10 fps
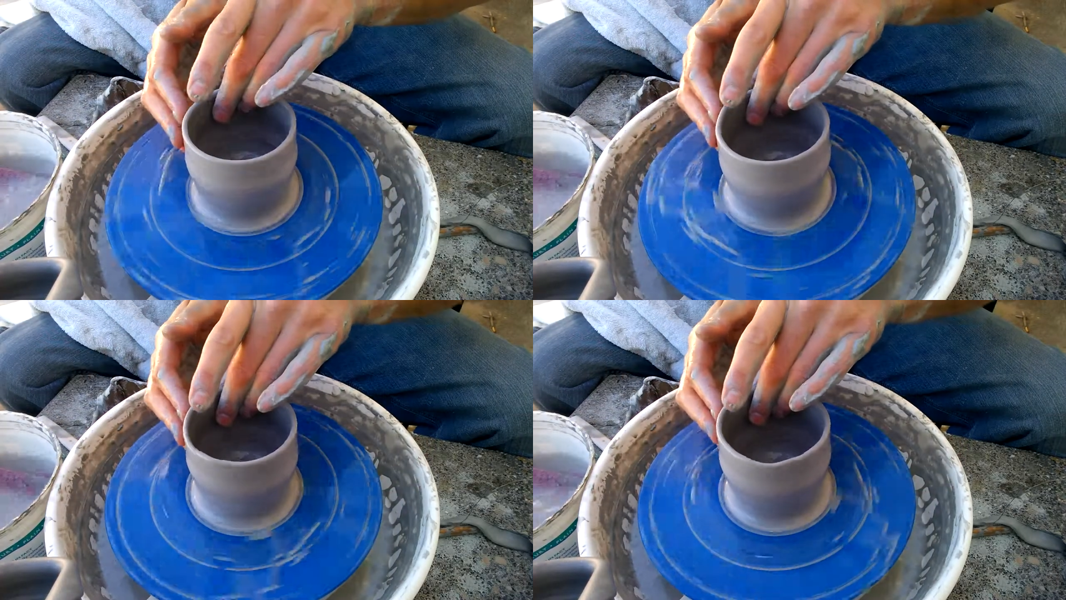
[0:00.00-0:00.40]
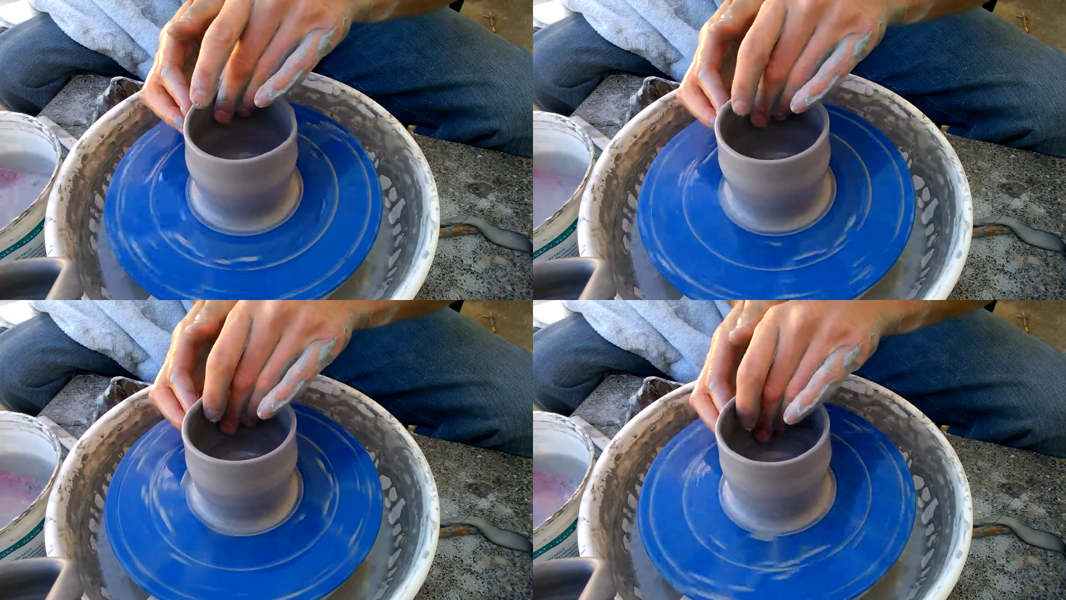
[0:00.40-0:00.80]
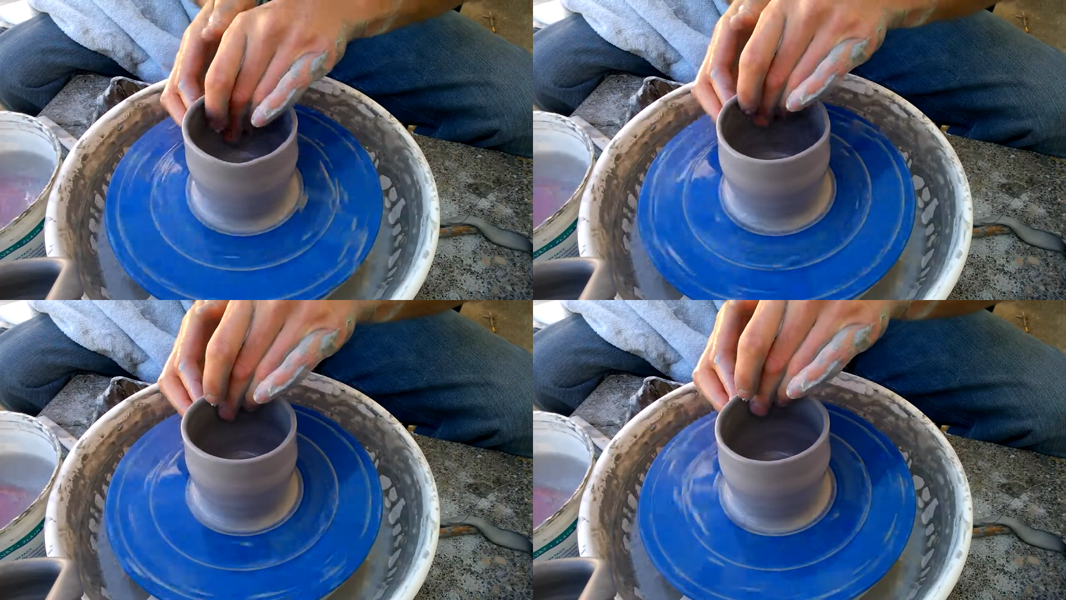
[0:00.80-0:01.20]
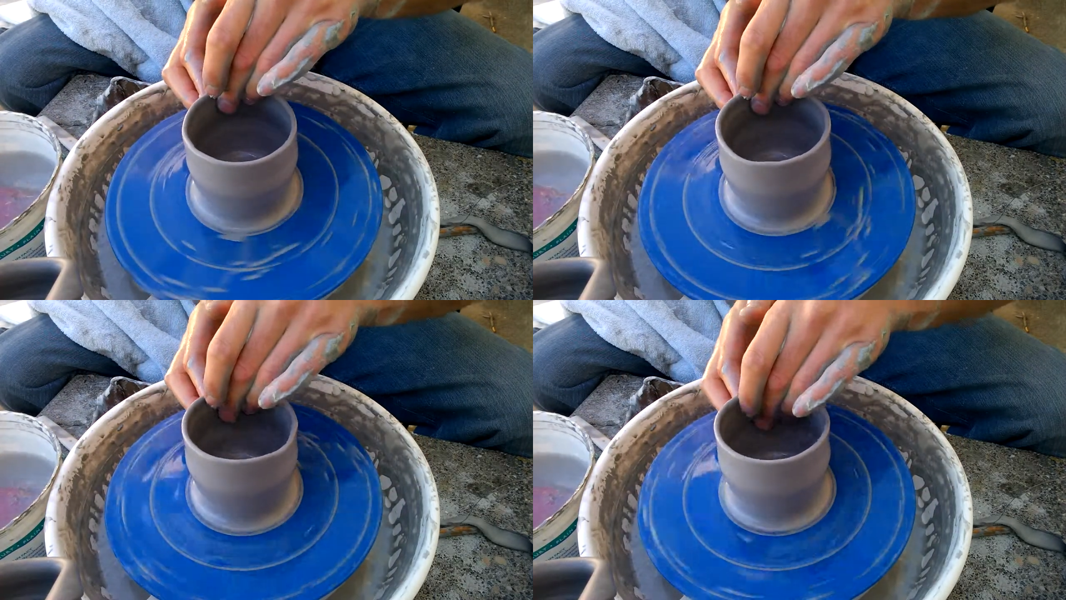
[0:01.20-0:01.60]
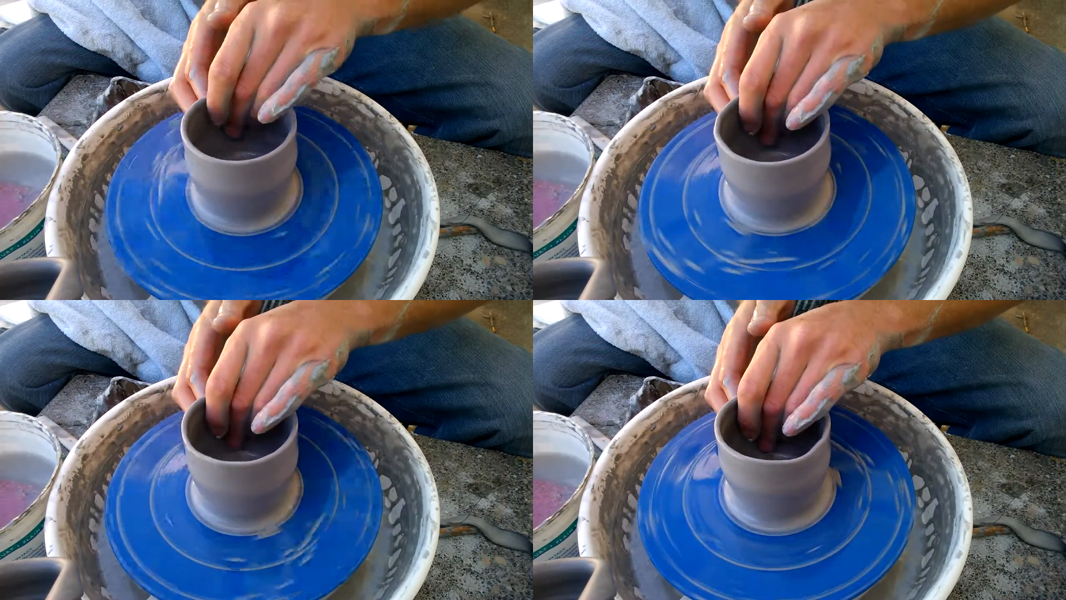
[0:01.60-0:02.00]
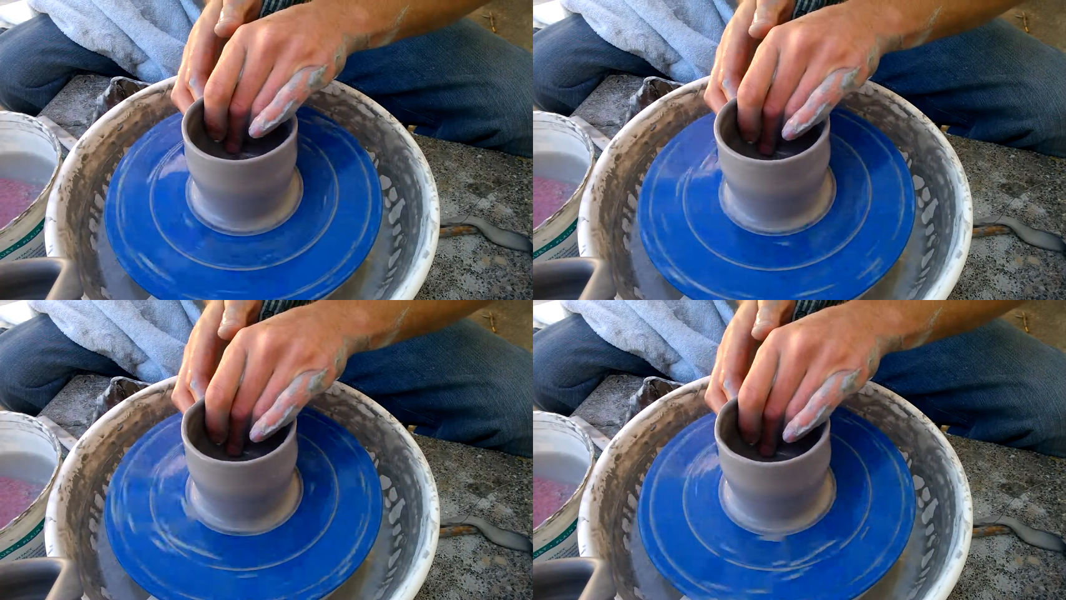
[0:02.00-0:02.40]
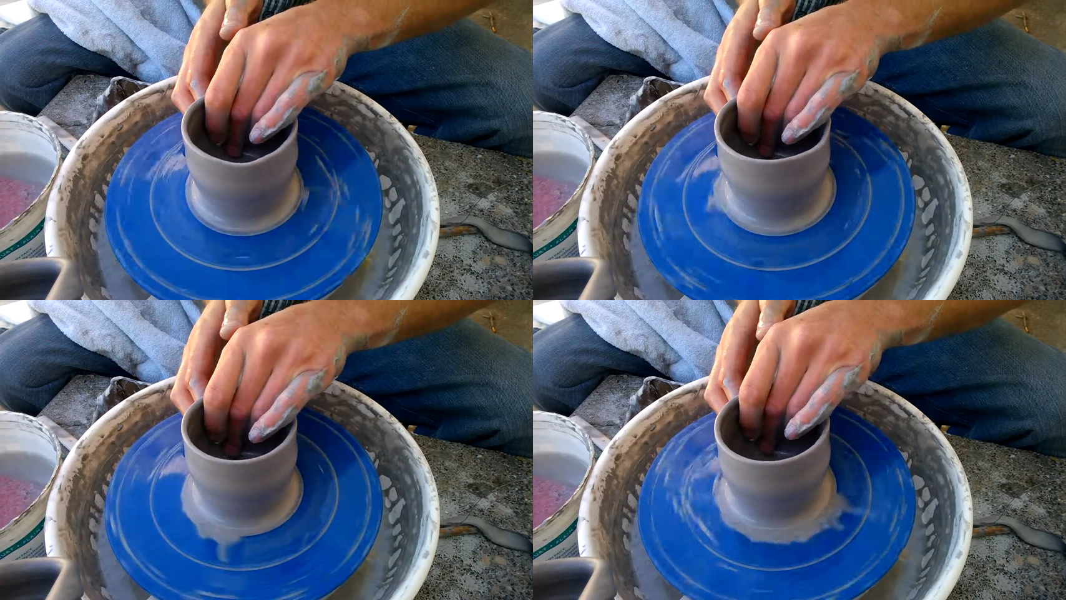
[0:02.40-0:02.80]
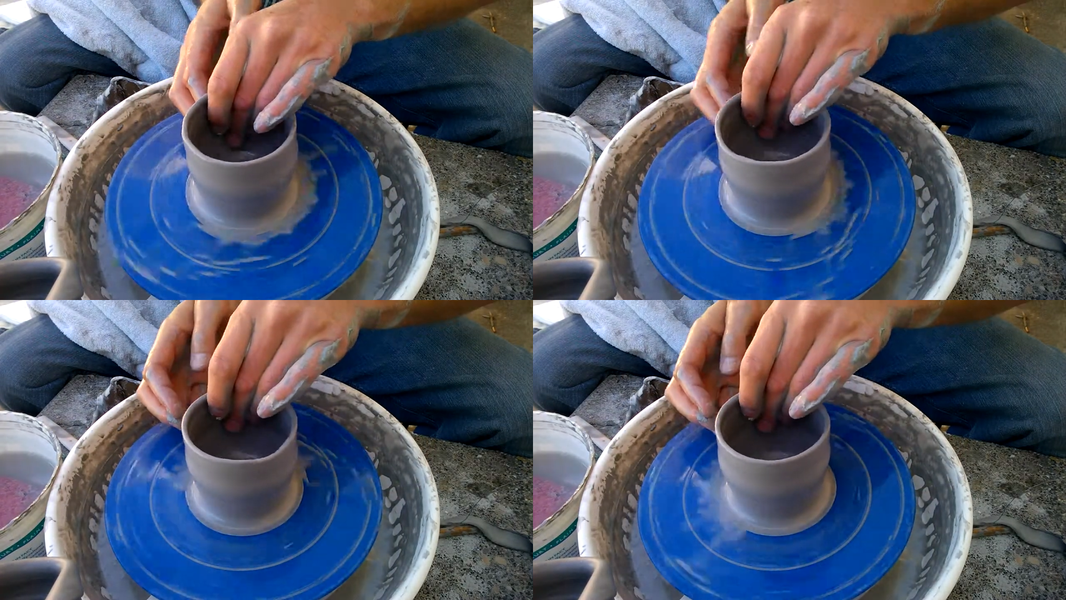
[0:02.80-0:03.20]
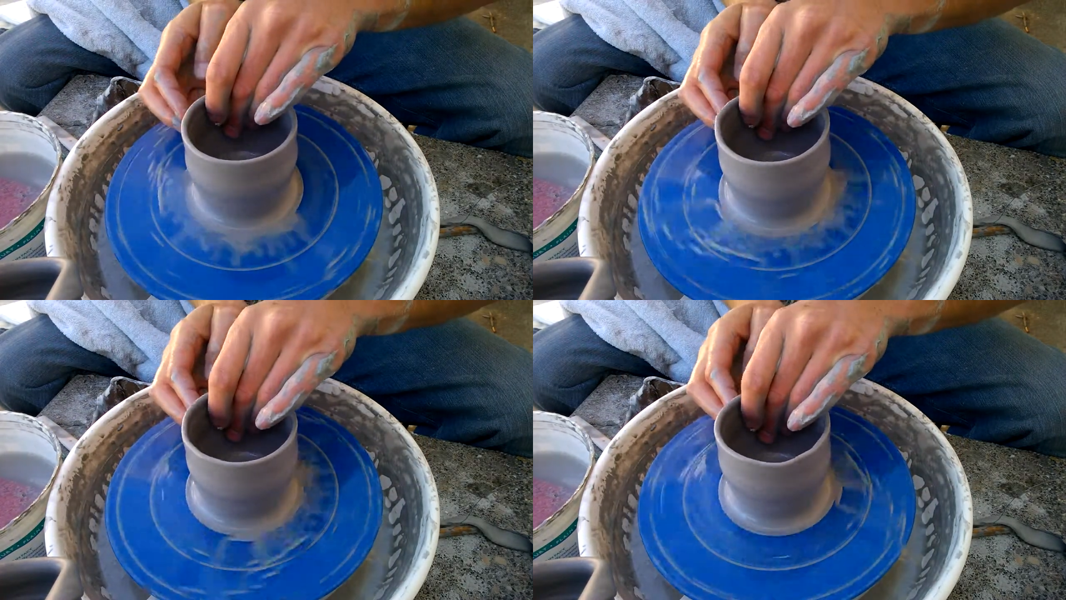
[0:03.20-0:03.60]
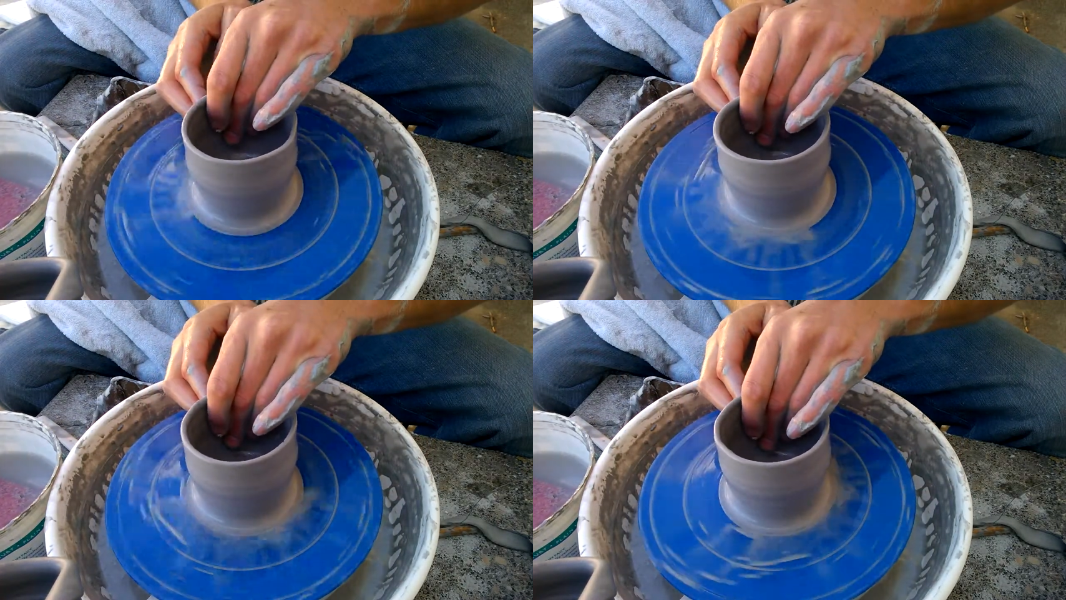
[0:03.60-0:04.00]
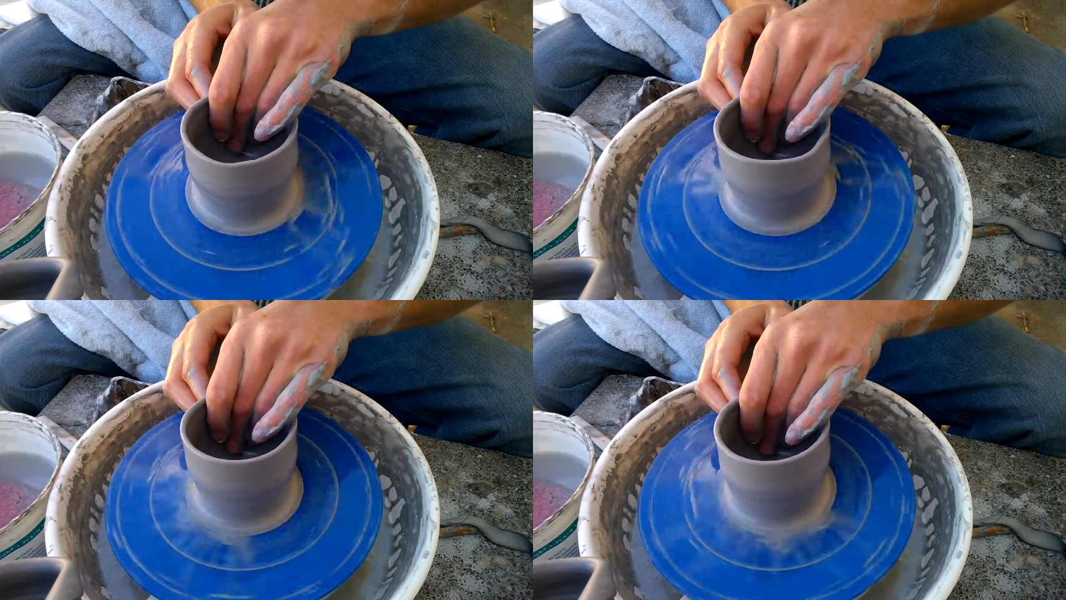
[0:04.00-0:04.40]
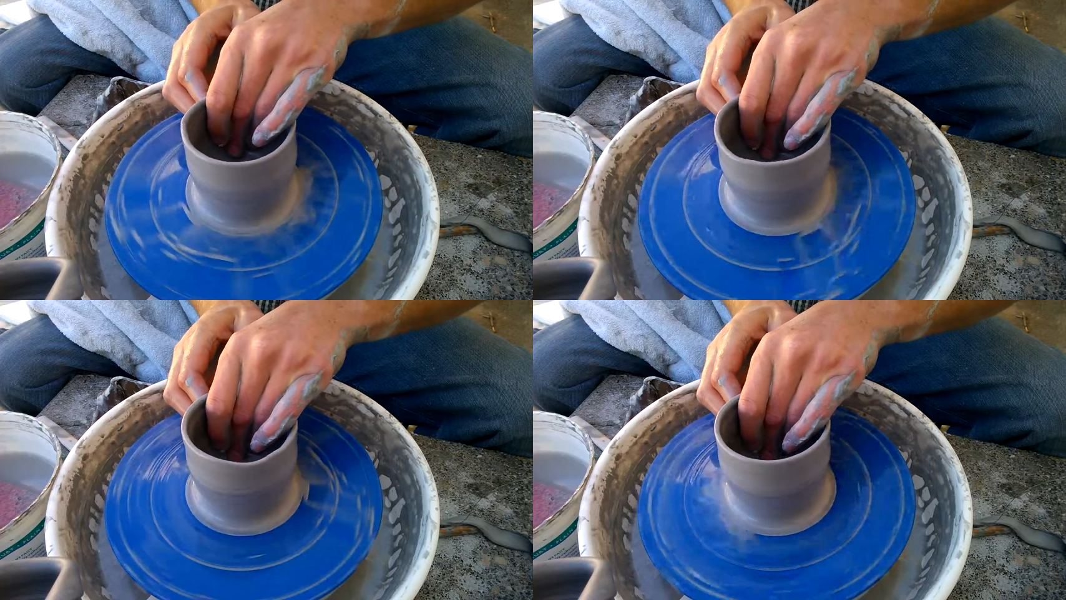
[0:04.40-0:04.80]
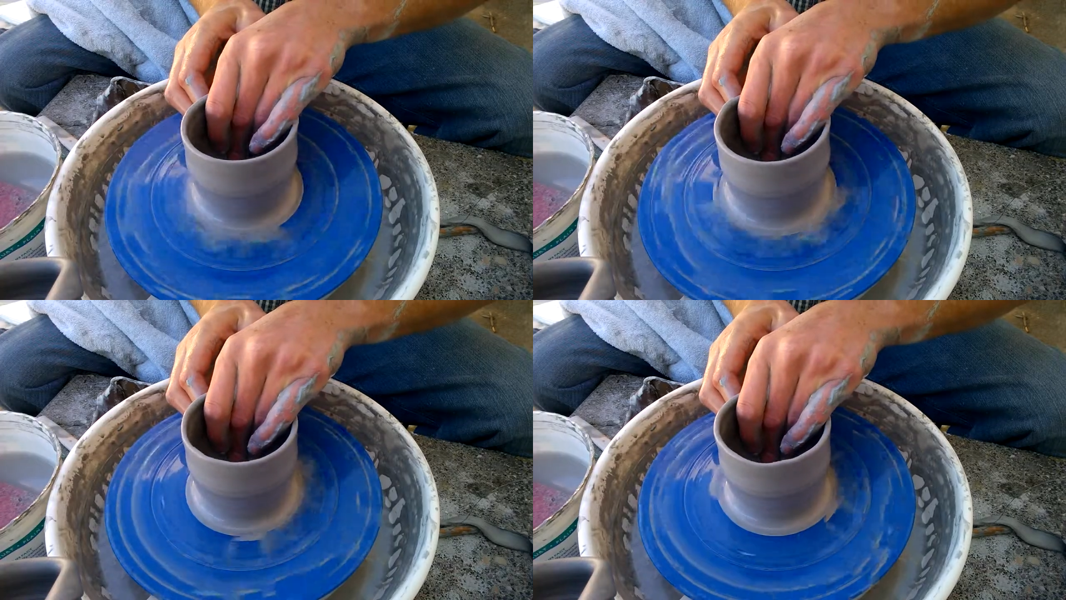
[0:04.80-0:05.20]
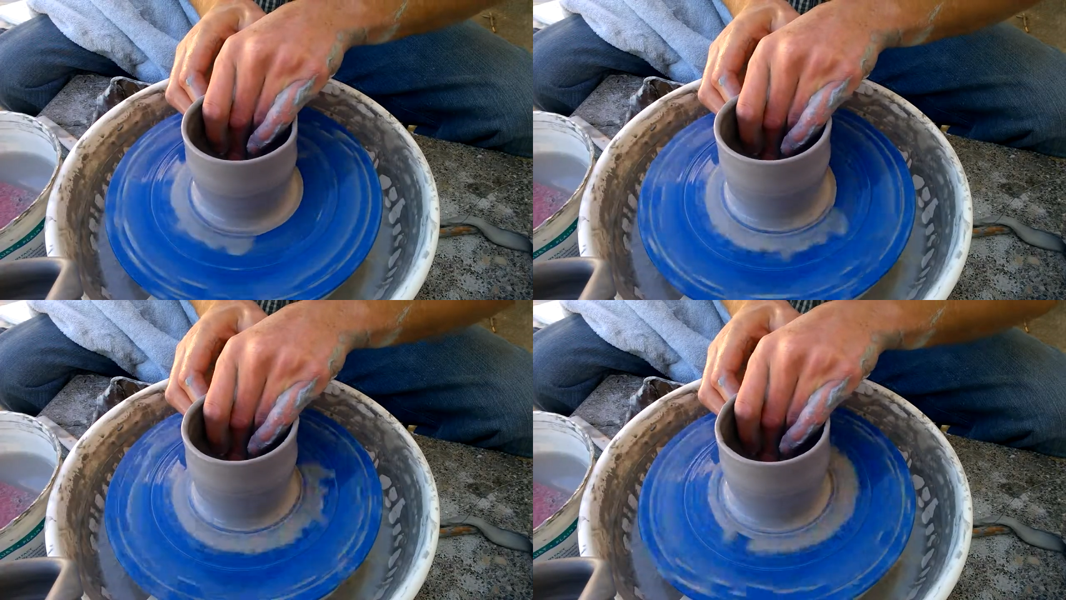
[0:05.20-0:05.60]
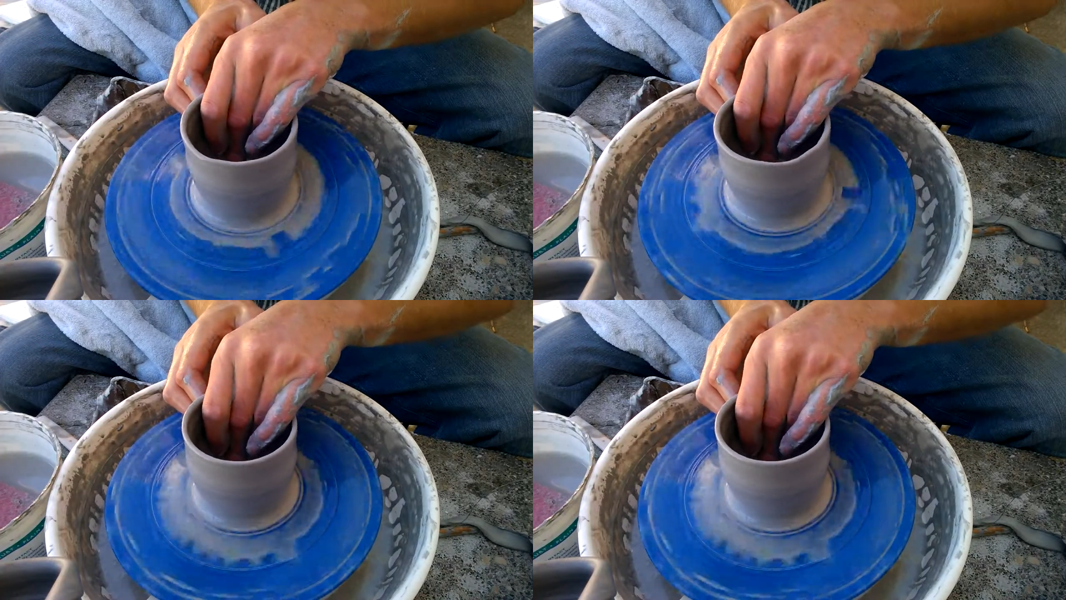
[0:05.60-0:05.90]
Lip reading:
[unreadable: no face in view]